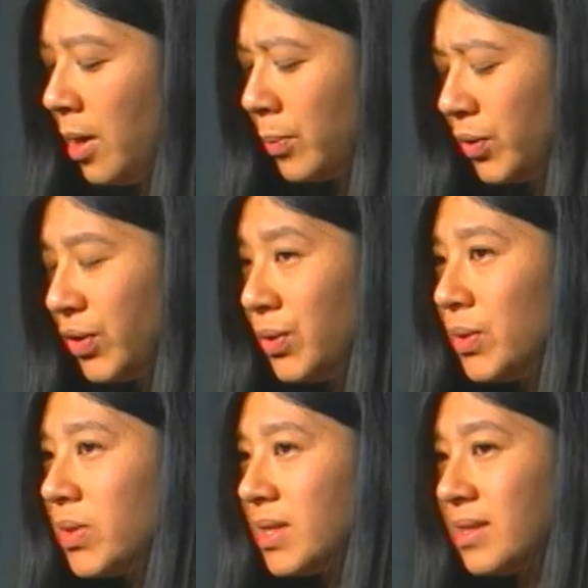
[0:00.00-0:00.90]

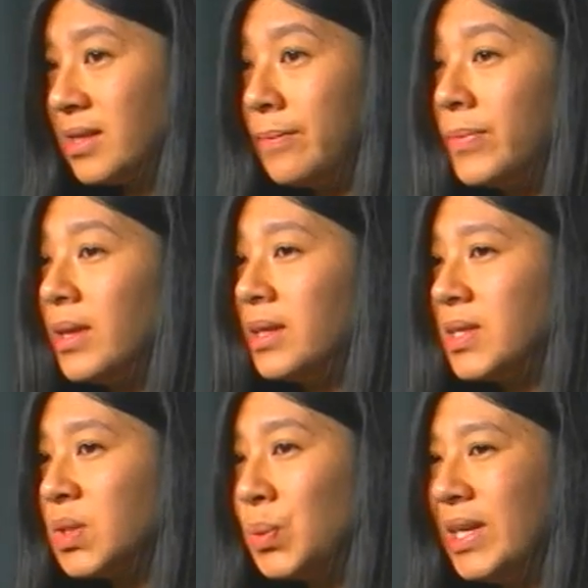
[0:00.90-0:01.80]
Produce something
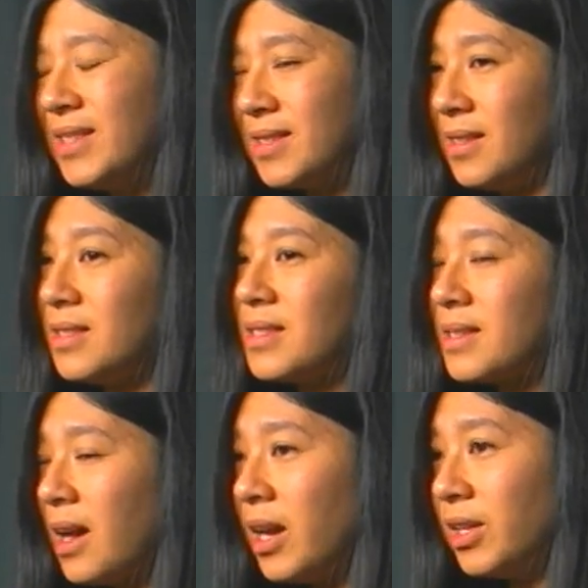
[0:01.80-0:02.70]
sweet
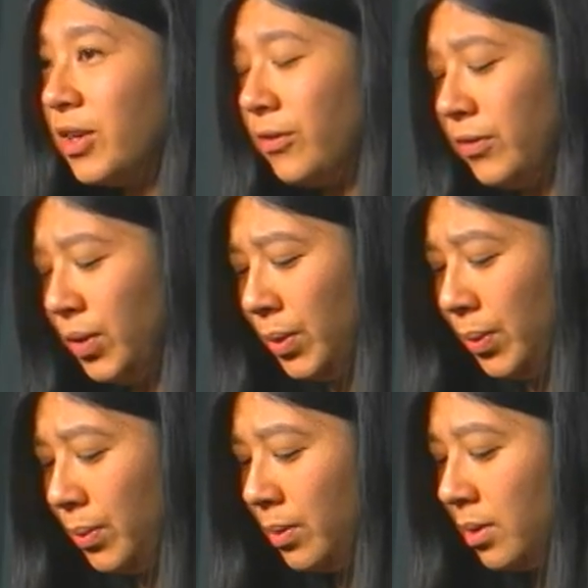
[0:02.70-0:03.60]
inside of
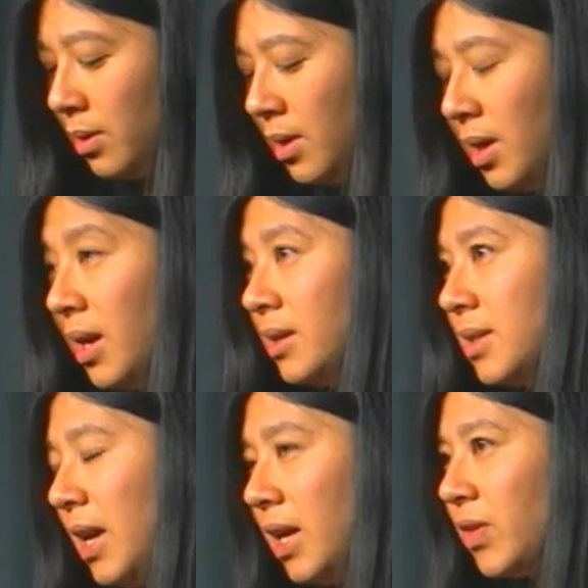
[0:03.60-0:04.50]
you.
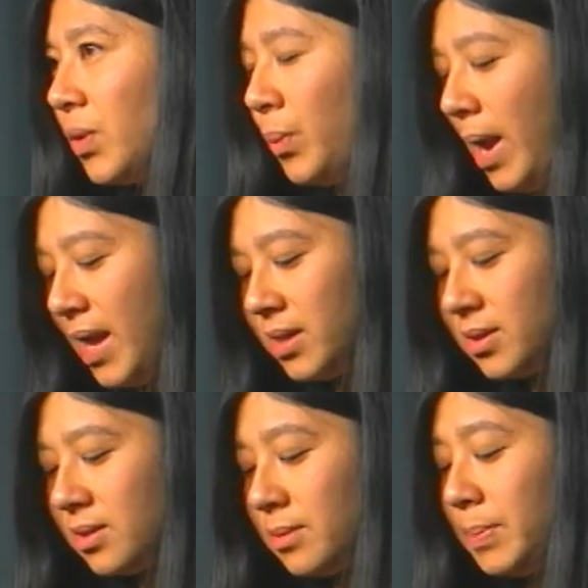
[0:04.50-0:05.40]
Take the
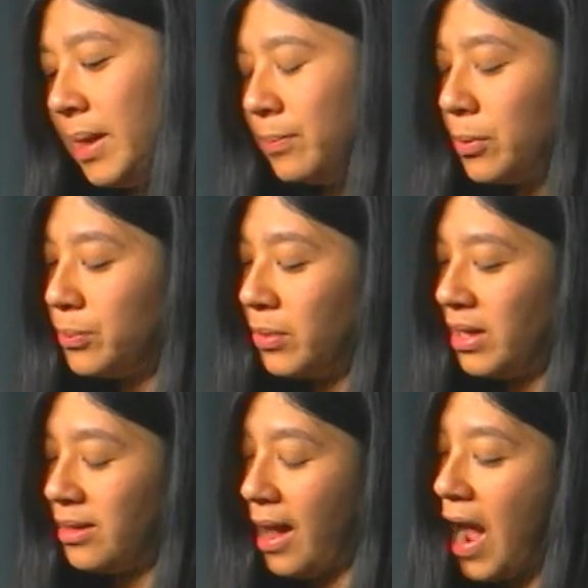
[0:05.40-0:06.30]
waste people
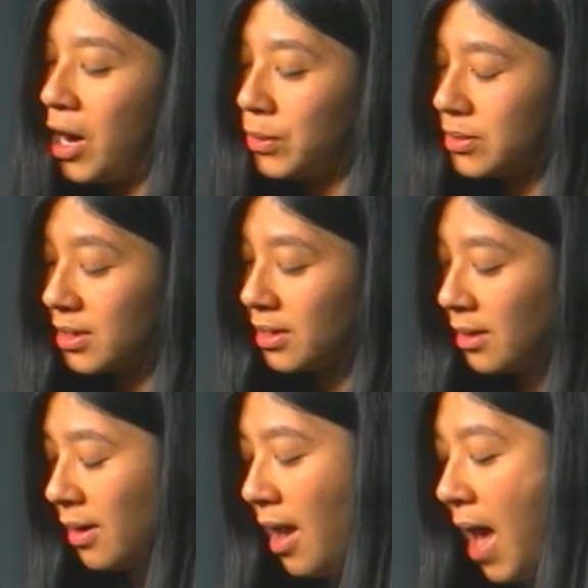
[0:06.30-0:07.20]
breathe out
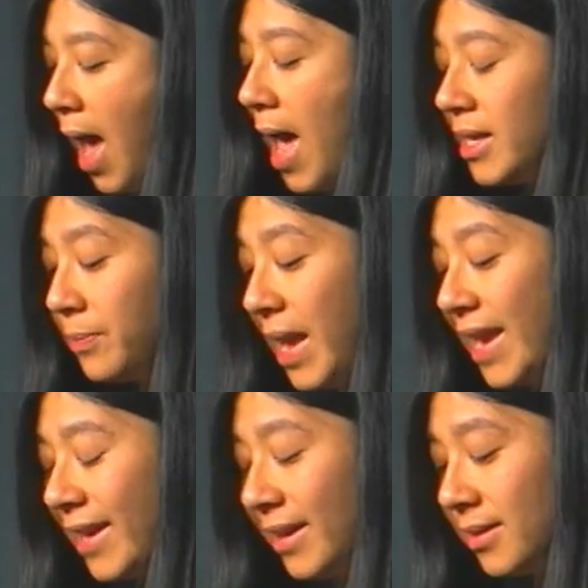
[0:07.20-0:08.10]
and
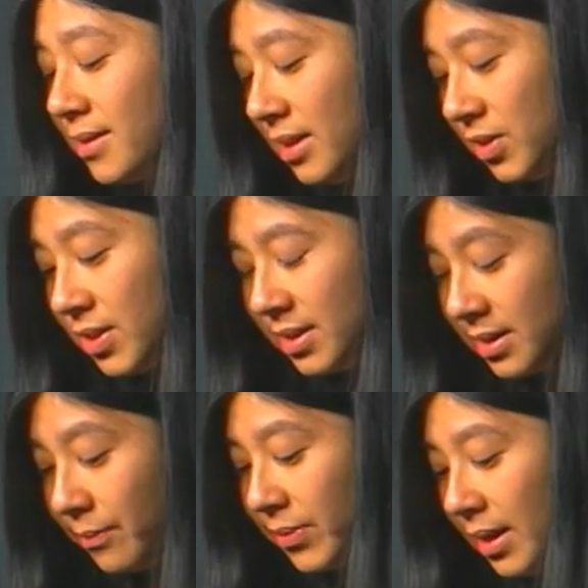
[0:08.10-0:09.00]
make it into
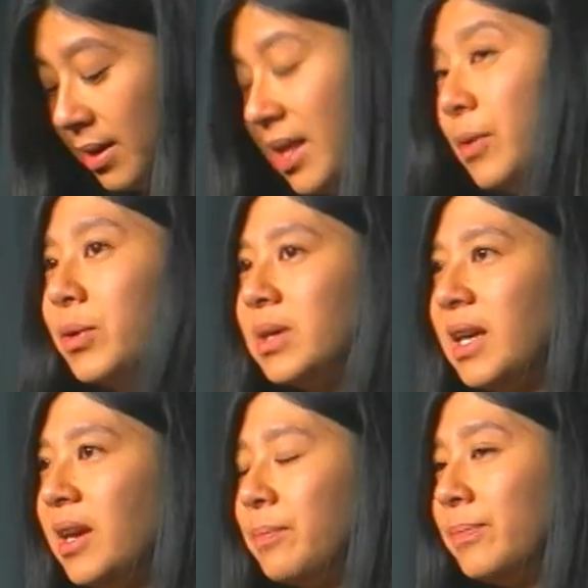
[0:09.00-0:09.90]
something that will
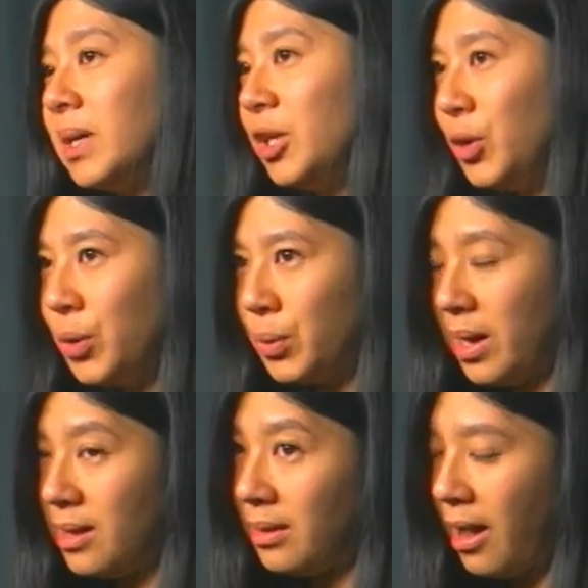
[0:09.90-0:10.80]
keep you
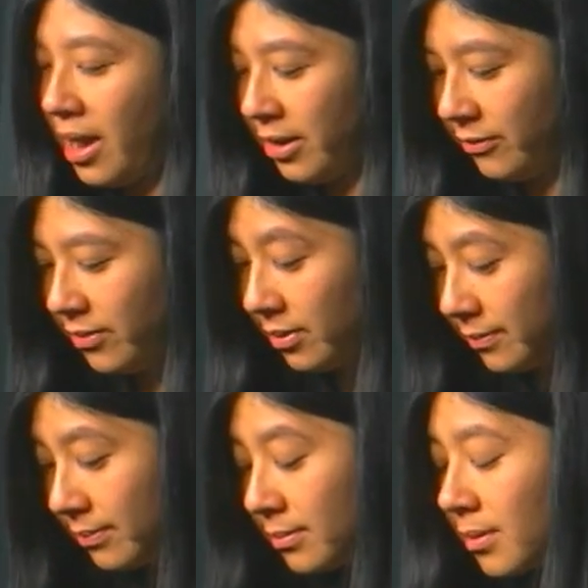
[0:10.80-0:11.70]
alive,
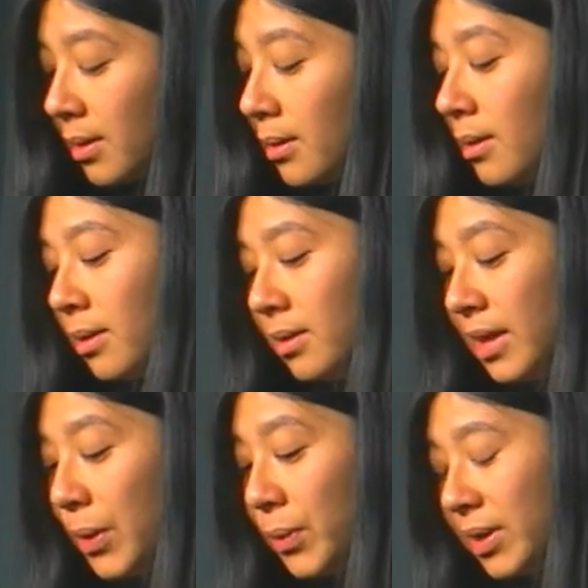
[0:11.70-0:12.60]

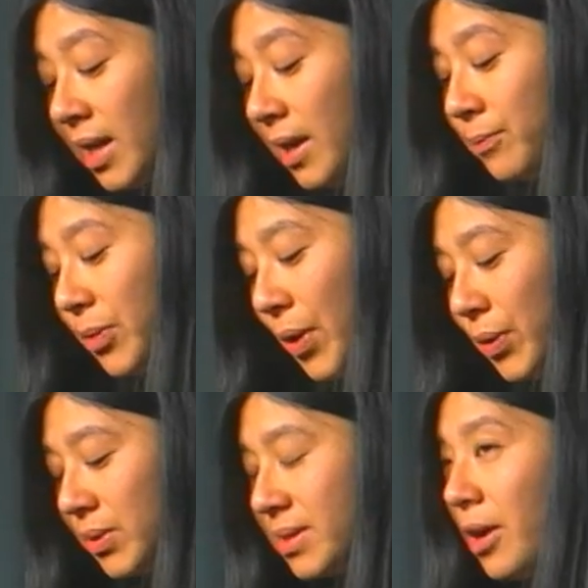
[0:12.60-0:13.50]
that will keep
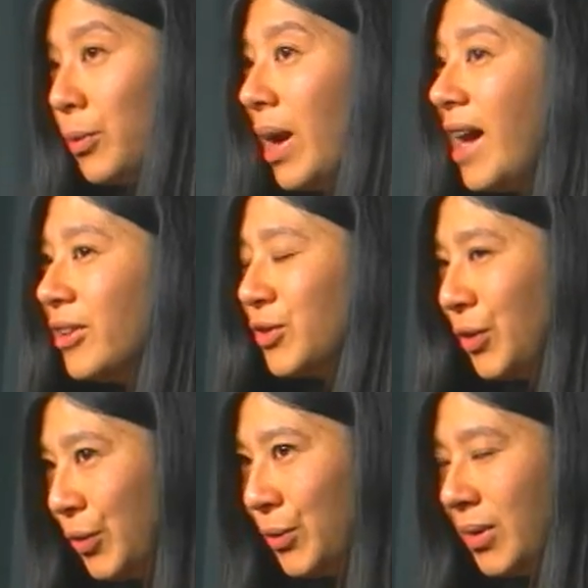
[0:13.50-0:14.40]
those around
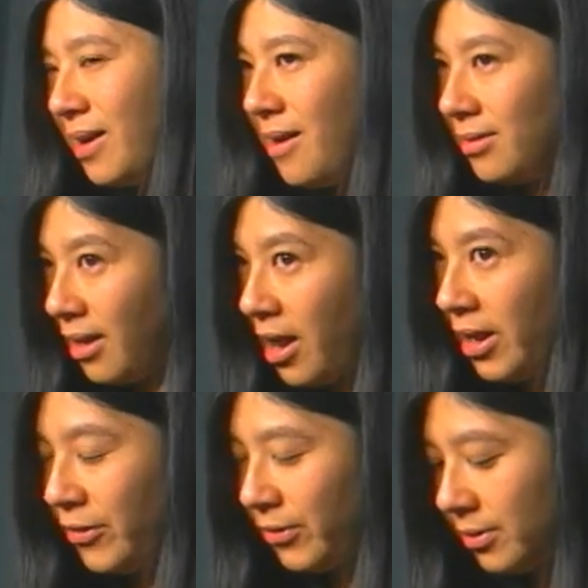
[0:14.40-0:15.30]
you
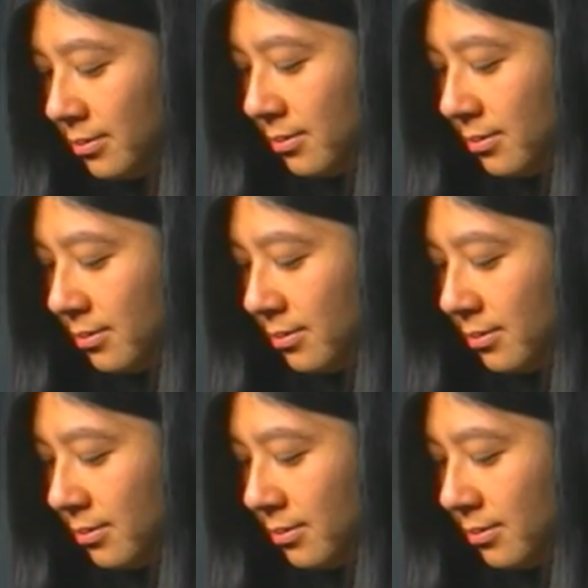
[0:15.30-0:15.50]
alive.